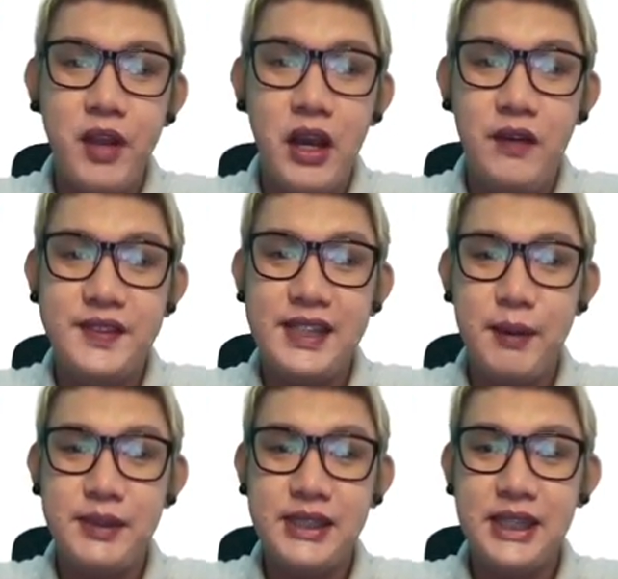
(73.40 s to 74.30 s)
of
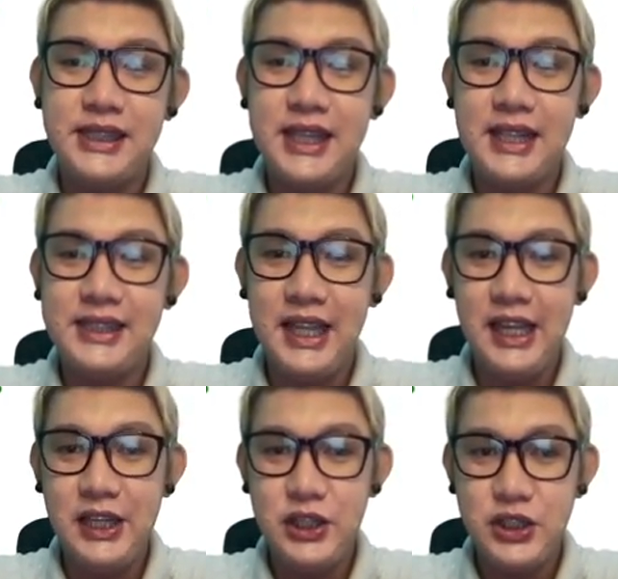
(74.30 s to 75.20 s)
substances
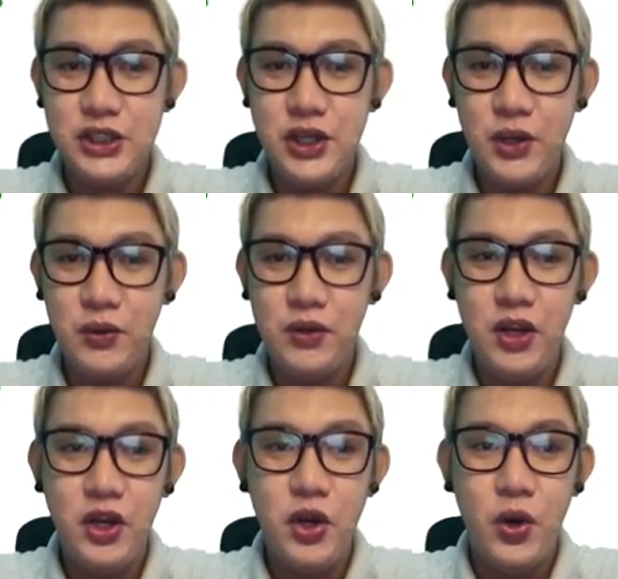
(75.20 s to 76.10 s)
into
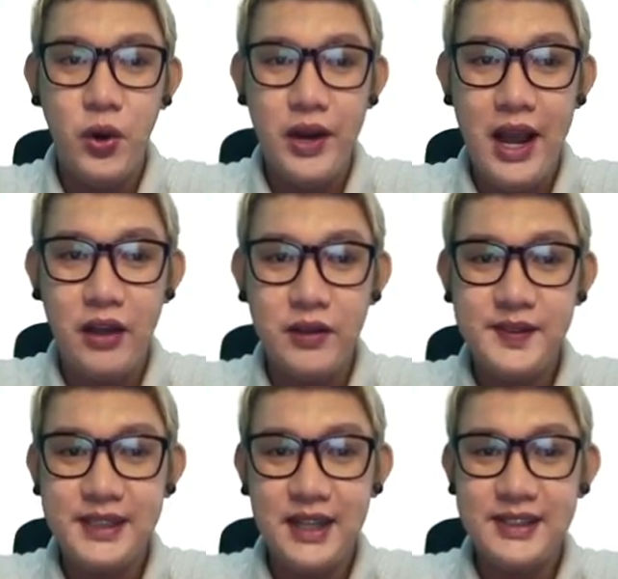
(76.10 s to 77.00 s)
or out
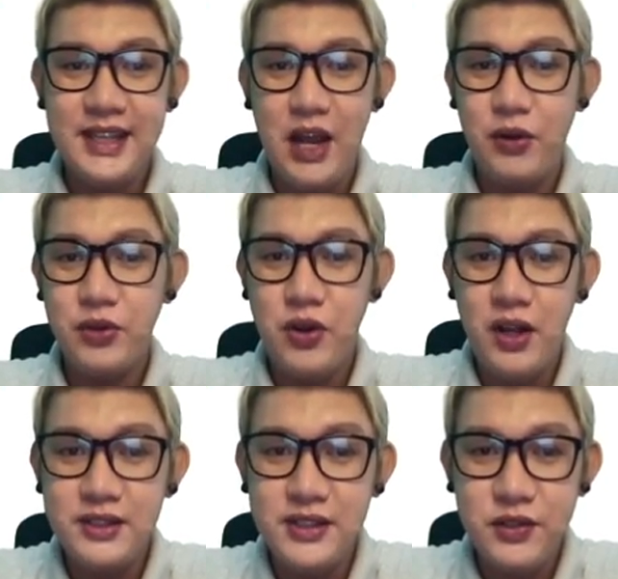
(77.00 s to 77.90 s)
of cells down
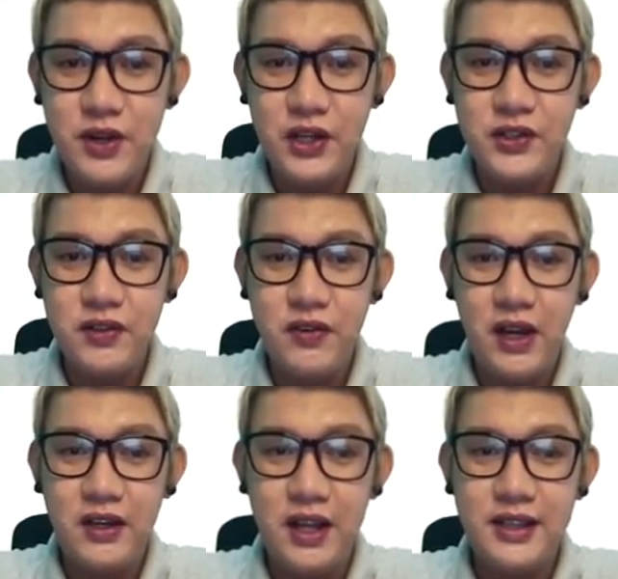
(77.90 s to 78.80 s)
concentration
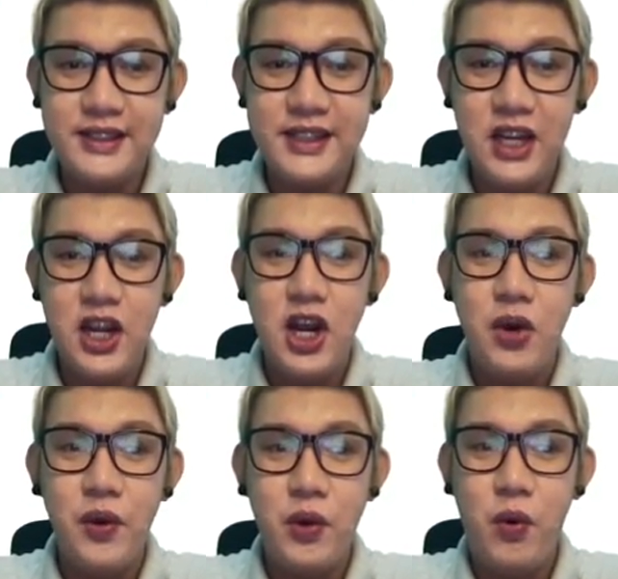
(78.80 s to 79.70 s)
gradients
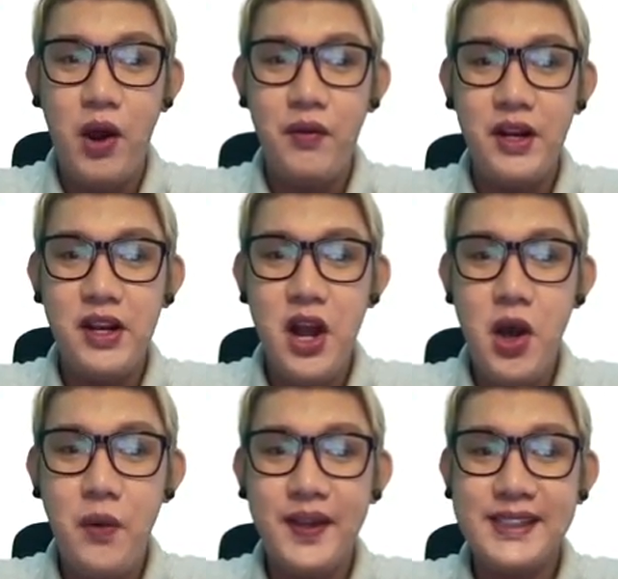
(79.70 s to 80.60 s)
requiring
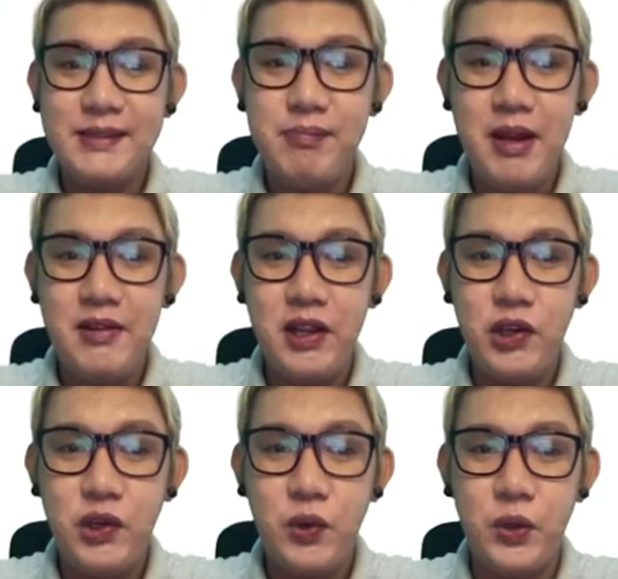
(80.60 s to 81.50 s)
no
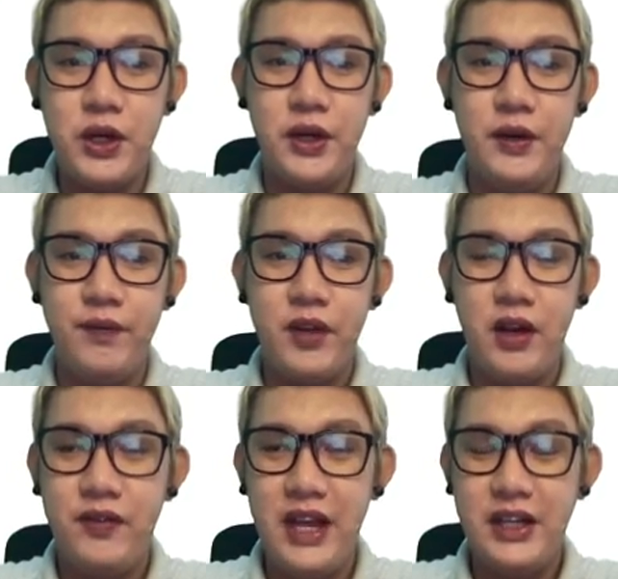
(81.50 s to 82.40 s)
expenditure
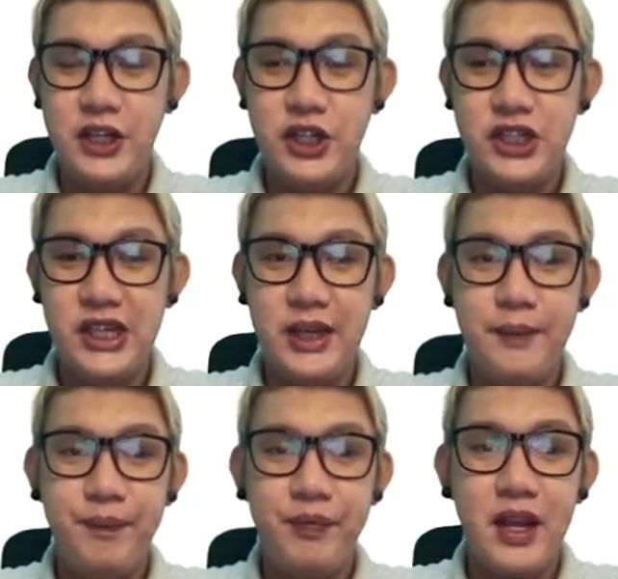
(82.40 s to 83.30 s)
of energy.
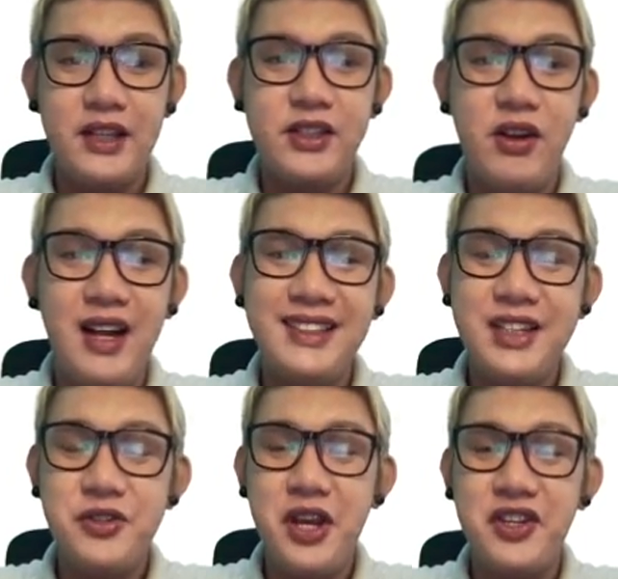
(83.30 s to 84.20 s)
So
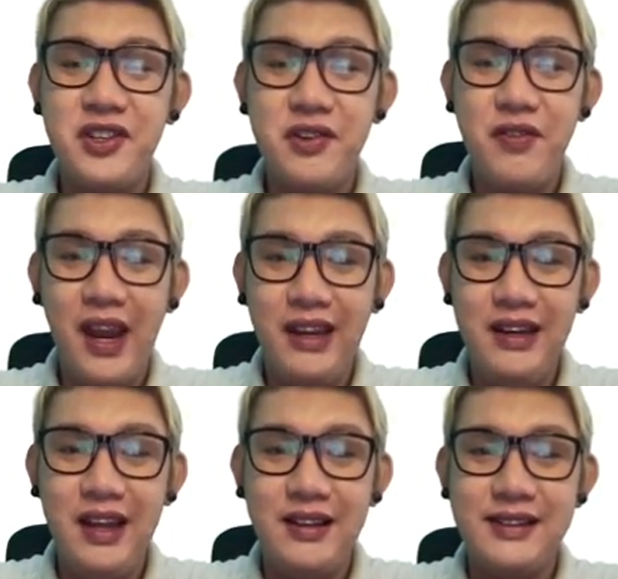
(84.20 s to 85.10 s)
concentration
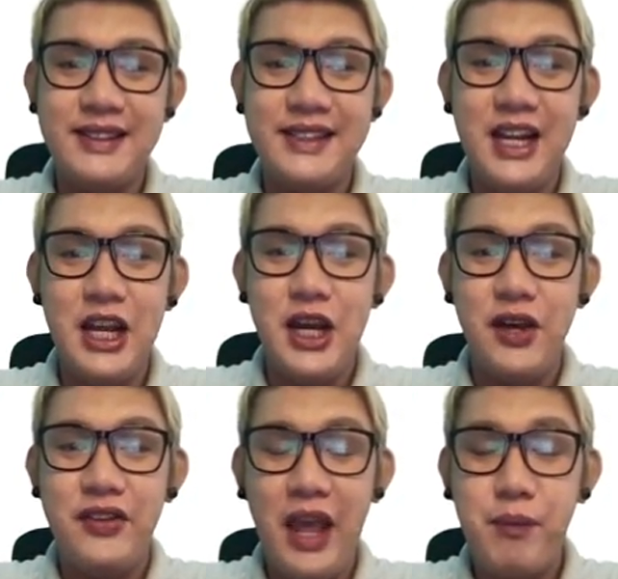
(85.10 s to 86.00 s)
gradients,
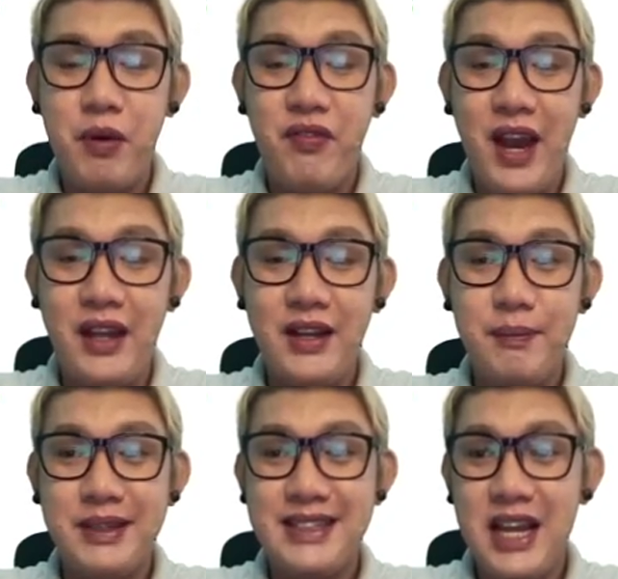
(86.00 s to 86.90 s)
they provide the
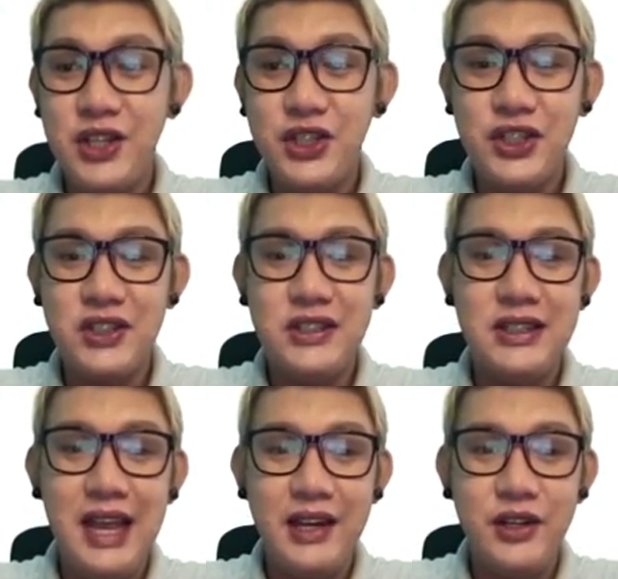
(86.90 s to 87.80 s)

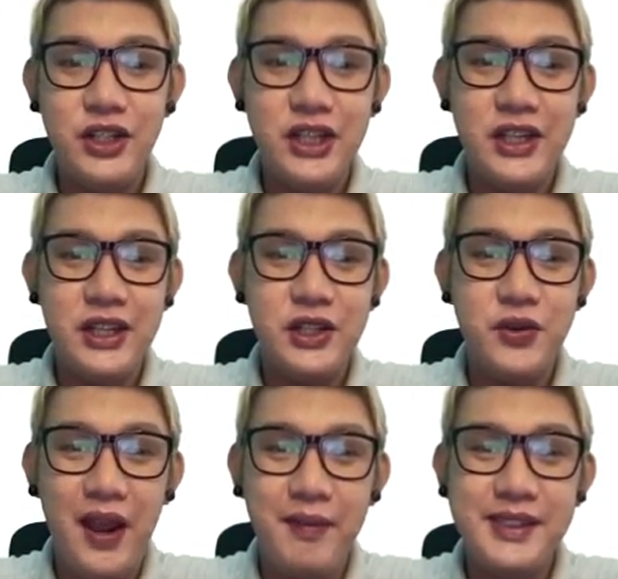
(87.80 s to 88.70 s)
potential energy that
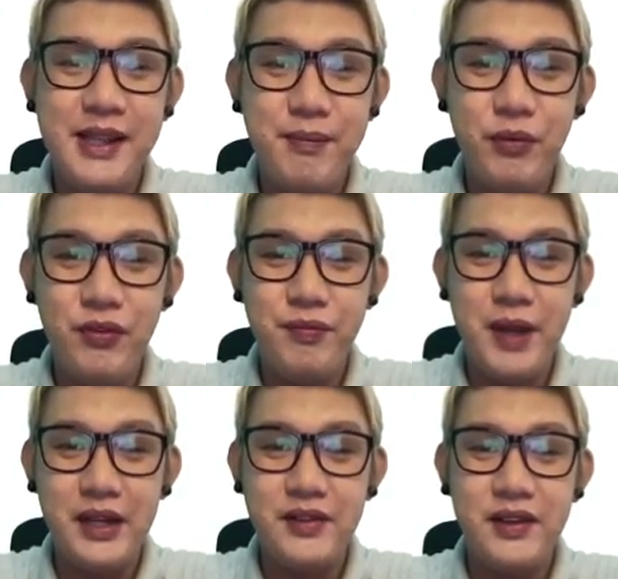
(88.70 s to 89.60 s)
drives the
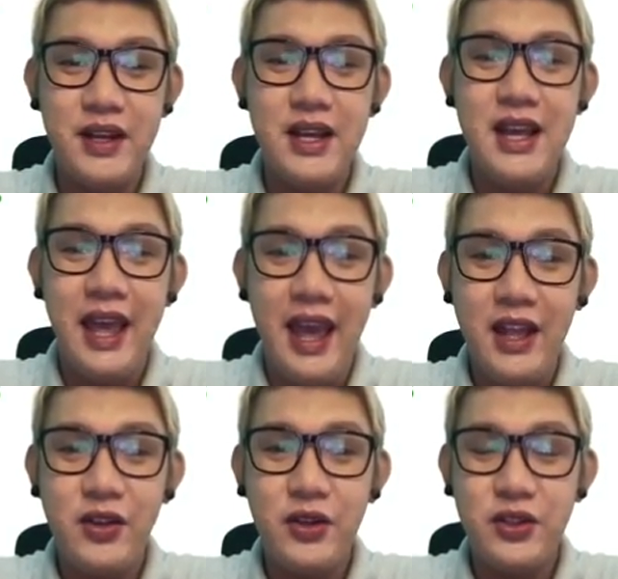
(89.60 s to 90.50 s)
movement
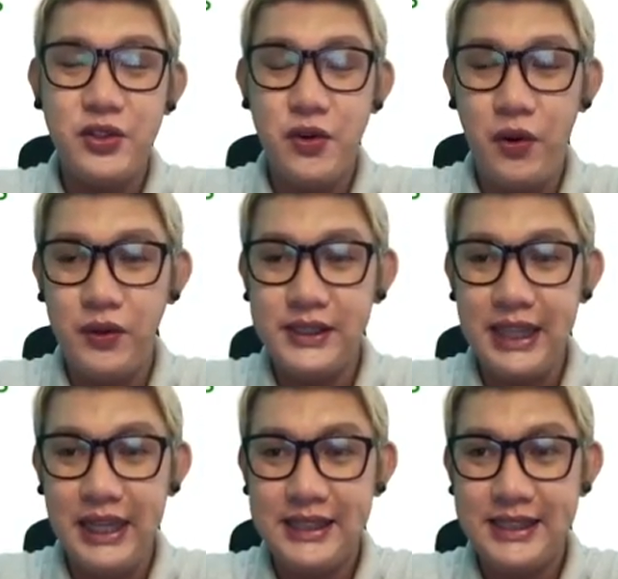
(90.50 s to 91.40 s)
and controls
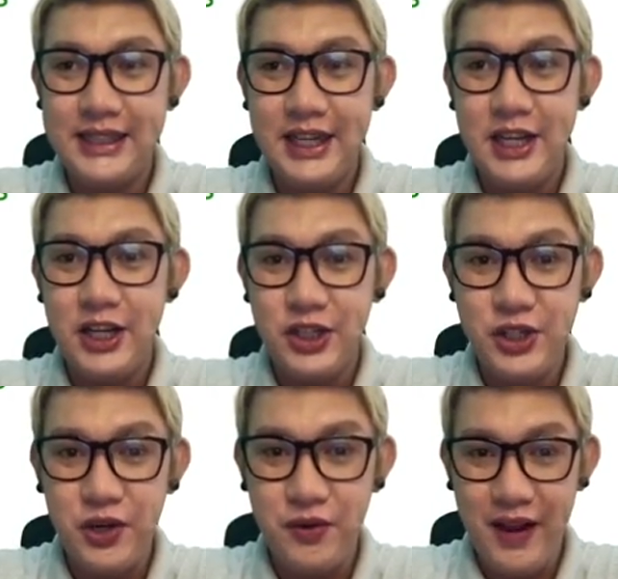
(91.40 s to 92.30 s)
its
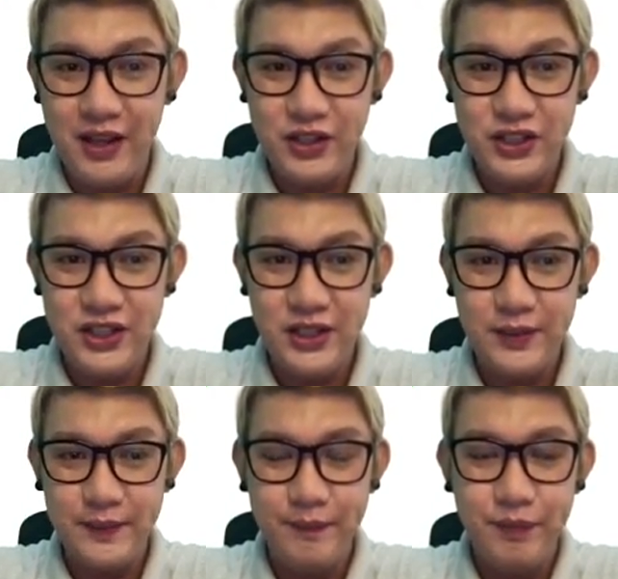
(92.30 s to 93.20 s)
direction.